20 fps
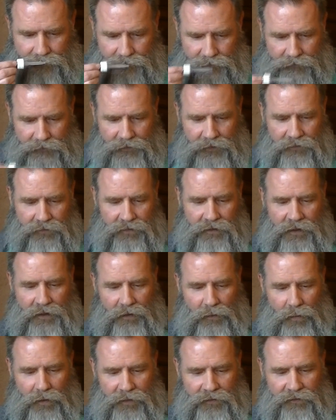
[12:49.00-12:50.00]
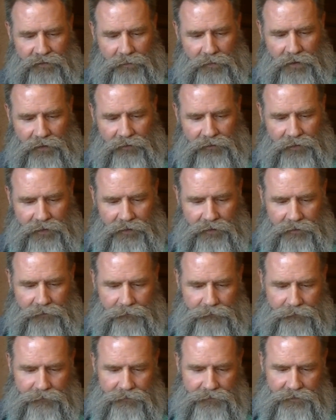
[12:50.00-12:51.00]
that's kind of what it smells like.
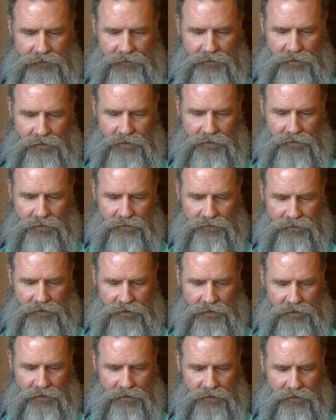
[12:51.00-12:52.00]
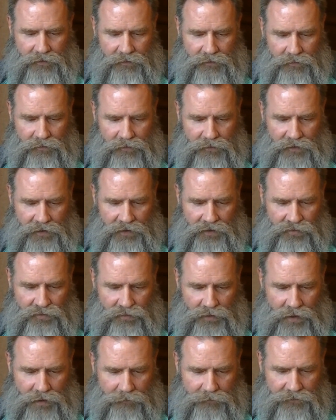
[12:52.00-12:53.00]
So here's 8
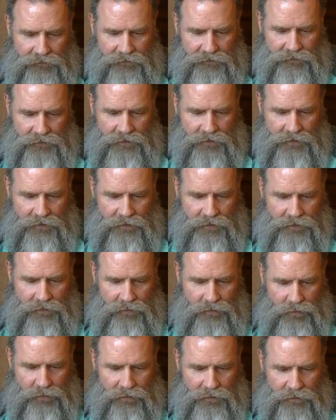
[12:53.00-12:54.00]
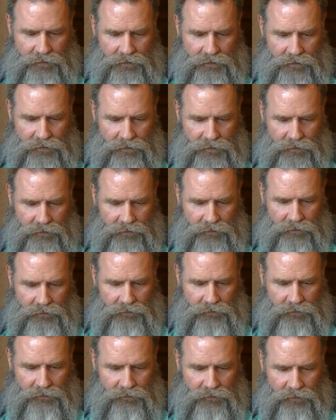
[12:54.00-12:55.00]
drops. 1,
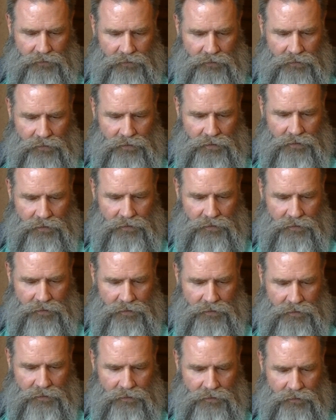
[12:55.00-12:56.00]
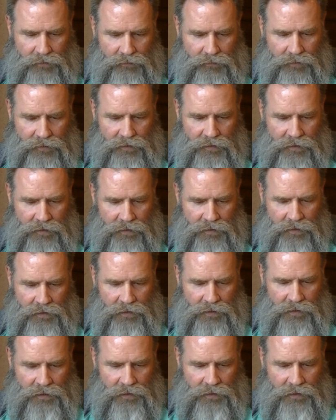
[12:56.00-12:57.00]
2, 3,
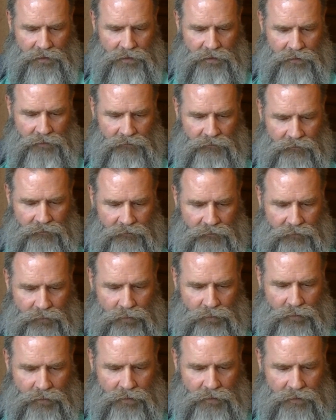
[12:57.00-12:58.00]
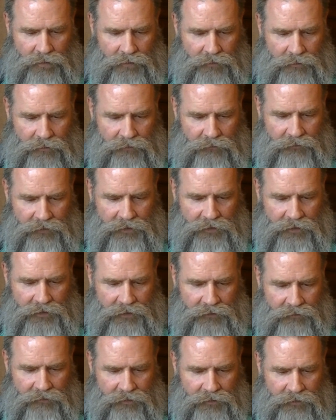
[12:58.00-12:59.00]
4, 5,
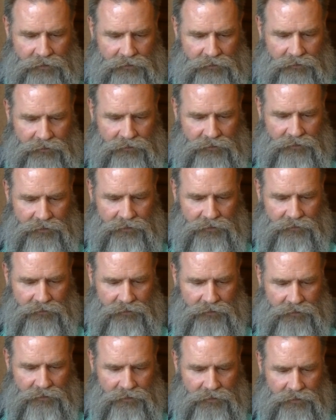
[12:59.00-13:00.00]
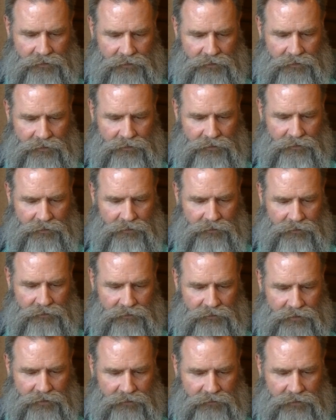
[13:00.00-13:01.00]
6,
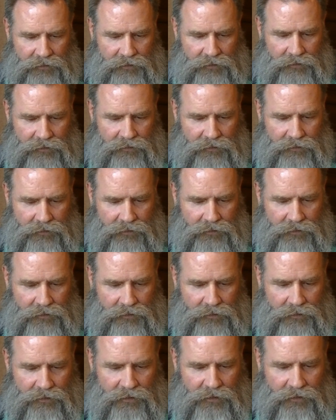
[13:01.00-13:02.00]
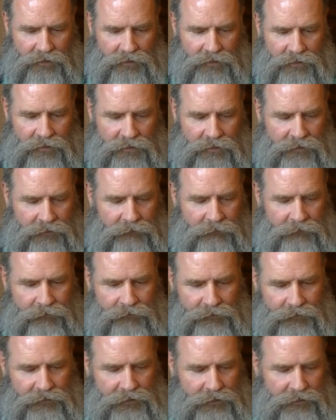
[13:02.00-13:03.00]
7, 8.
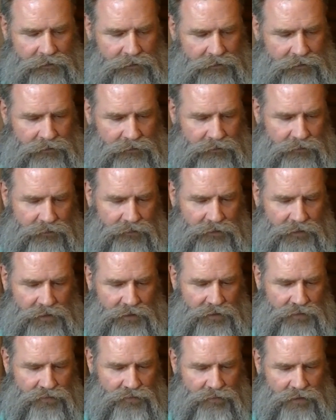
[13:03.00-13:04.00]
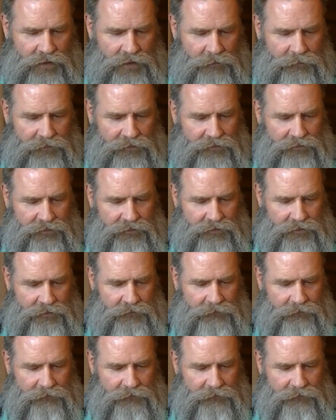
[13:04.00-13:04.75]
So there's 8 drops.